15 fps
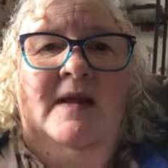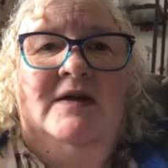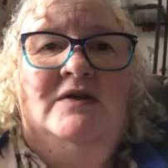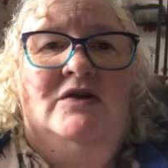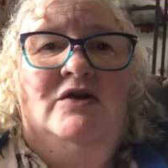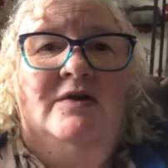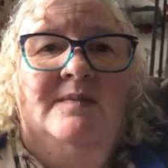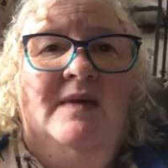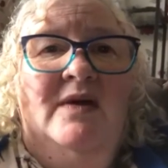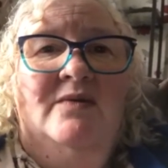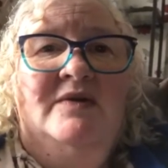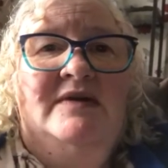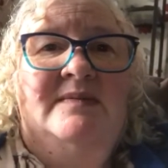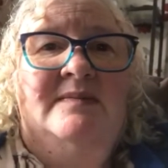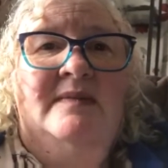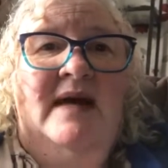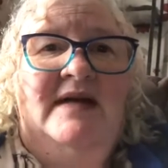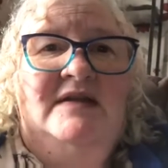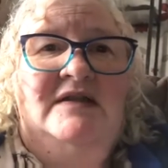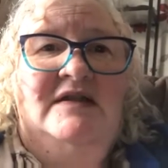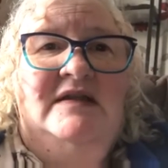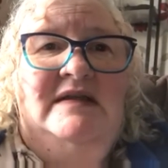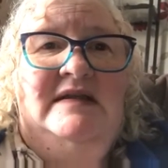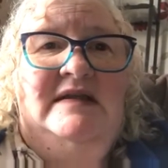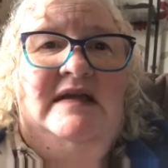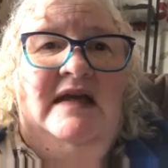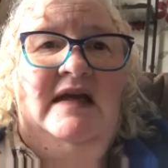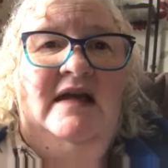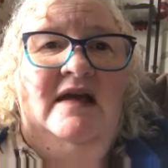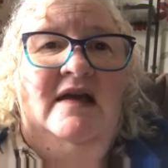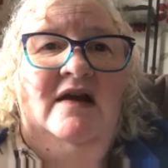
struck me was majesty.